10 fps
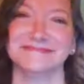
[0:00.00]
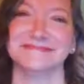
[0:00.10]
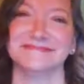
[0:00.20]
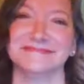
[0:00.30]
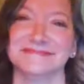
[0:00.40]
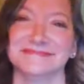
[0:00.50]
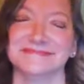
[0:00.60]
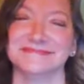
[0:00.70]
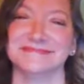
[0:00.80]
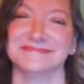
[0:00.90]

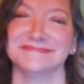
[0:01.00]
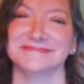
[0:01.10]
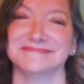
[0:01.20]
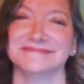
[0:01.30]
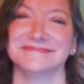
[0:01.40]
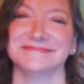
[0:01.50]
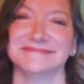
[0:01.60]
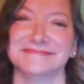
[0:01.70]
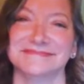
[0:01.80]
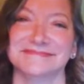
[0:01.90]

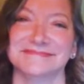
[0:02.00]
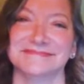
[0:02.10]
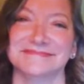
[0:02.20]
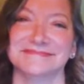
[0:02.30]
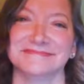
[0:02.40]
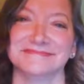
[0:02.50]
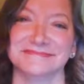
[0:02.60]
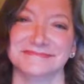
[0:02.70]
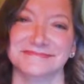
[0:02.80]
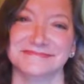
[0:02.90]

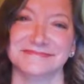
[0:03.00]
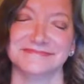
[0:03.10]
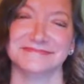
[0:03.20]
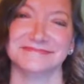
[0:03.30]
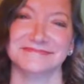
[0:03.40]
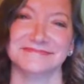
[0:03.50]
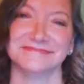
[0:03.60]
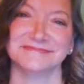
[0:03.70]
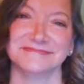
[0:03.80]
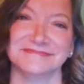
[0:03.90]

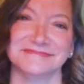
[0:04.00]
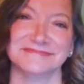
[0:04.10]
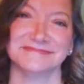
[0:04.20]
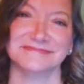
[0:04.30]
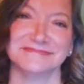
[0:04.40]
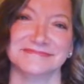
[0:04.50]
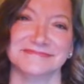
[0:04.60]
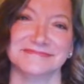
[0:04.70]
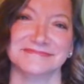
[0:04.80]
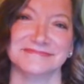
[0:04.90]

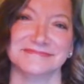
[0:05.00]
The person shown says nothing.